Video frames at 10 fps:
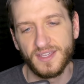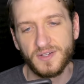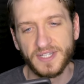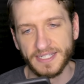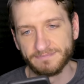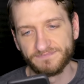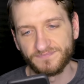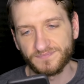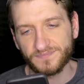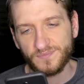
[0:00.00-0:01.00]
Okay,
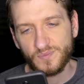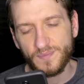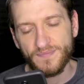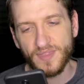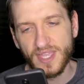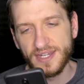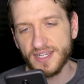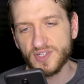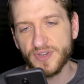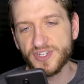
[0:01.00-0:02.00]

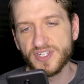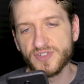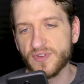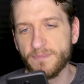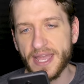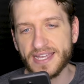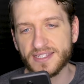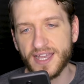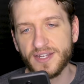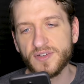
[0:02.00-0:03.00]
Next question is from
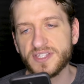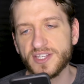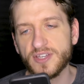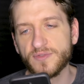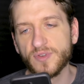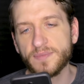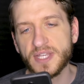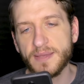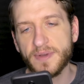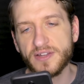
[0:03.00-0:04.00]
Matt. I noticed that you have grip
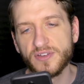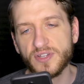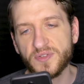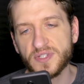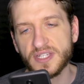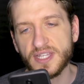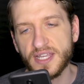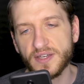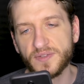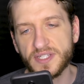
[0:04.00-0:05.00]
tape on your nose and
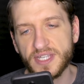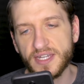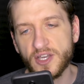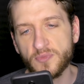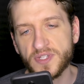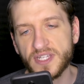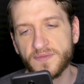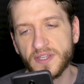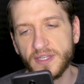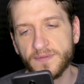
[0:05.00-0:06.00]
tail. Does that help
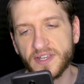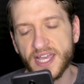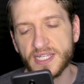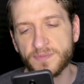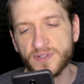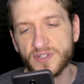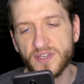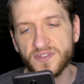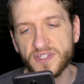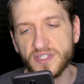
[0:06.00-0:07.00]
significantly for Casper
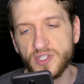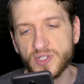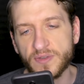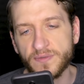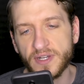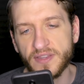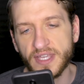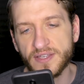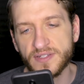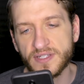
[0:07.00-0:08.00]
stalls? Is it useful for
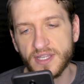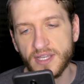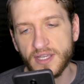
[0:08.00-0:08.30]
anything else?